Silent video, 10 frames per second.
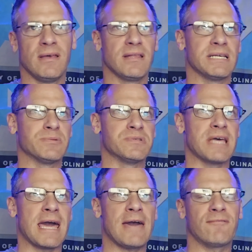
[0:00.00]
This was
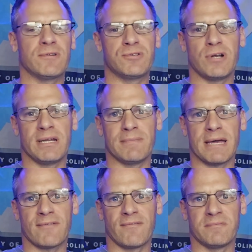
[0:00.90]
after trading
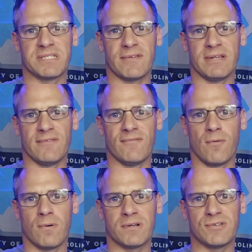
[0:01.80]
back from
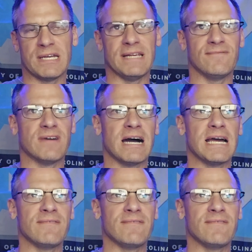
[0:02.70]
74 to 85